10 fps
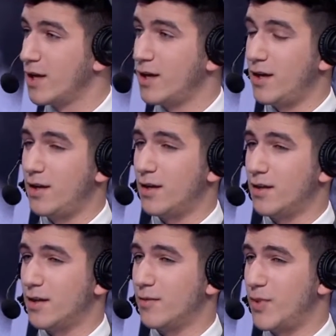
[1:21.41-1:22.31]

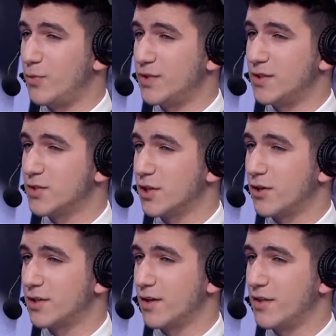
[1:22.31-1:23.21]
People need to
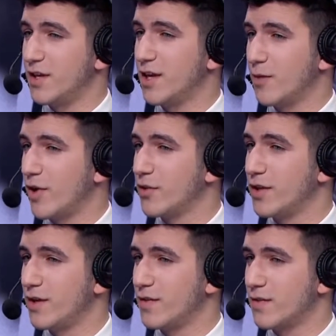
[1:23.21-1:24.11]
start thinking about
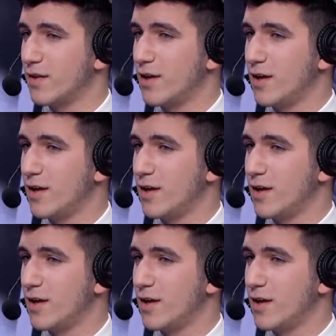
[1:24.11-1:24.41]
things